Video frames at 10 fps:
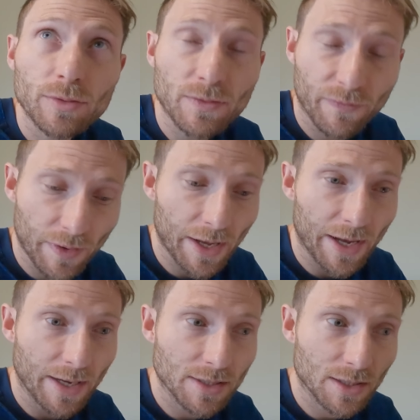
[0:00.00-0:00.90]

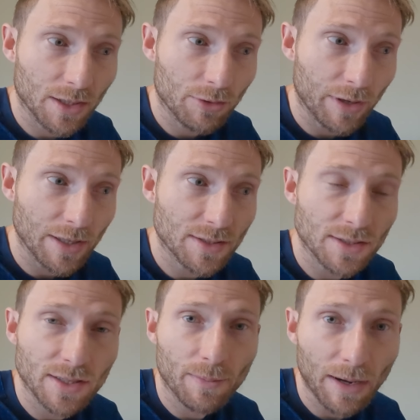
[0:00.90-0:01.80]
phase
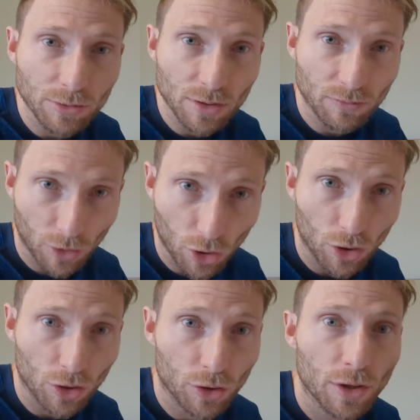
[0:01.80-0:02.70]
increases the amount of
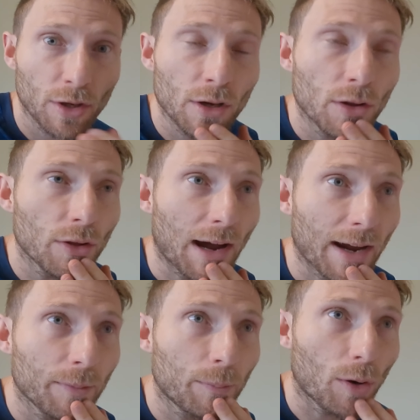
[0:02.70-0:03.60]
load that I
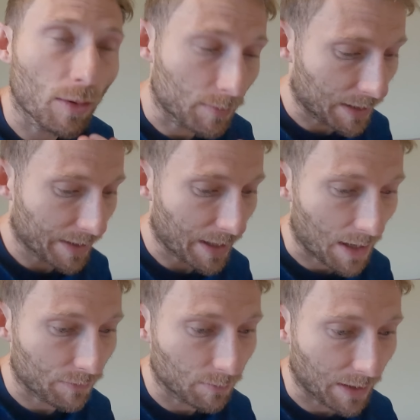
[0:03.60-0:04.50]
can put on my
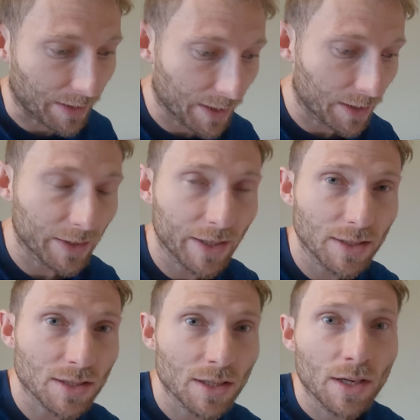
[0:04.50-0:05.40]
calf and my
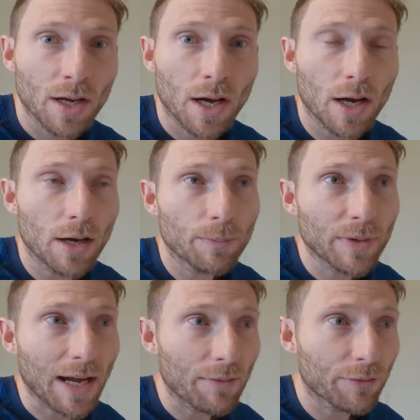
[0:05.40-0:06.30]
Achilles.
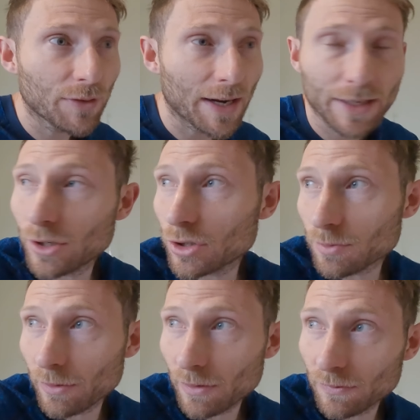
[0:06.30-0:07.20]
Gav diagnosed
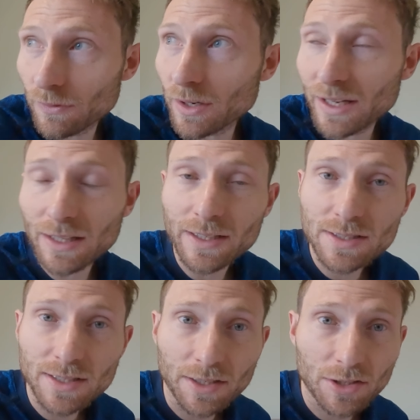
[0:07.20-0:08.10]
me with
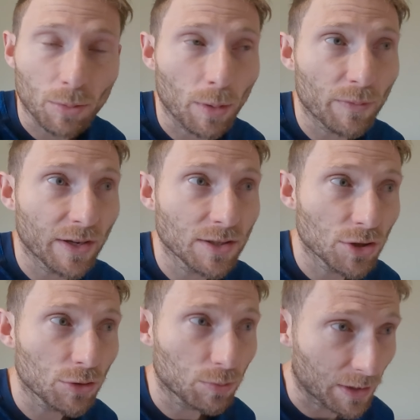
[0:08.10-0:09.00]
Achilles tendinopathy in
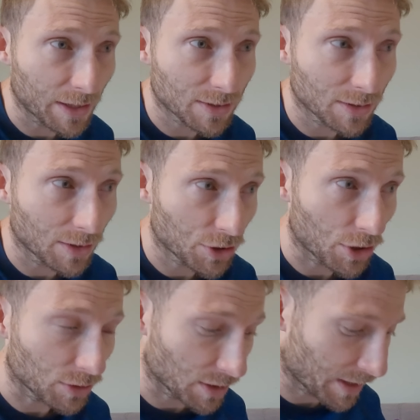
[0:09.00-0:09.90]
2 places and a
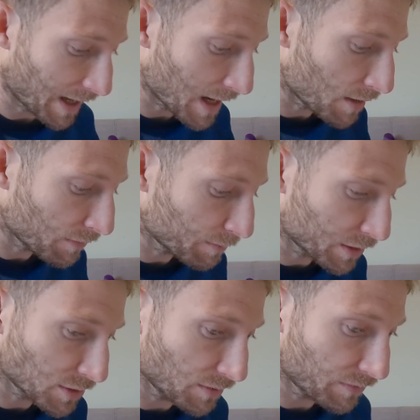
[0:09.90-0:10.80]
shorter calf
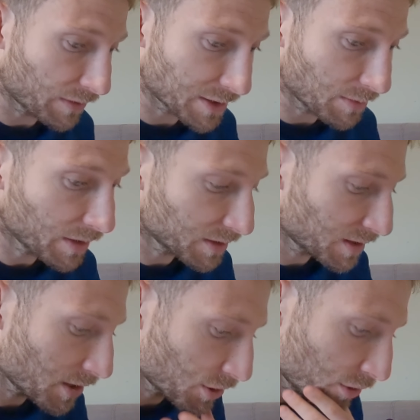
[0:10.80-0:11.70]
because of
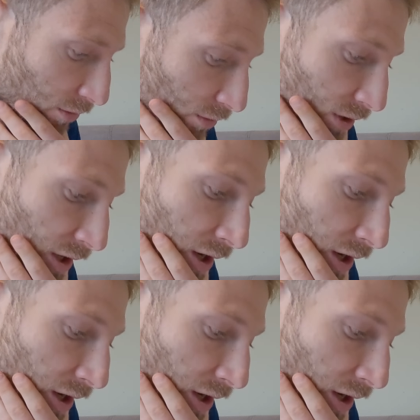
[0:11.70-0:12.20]
flexibility issues.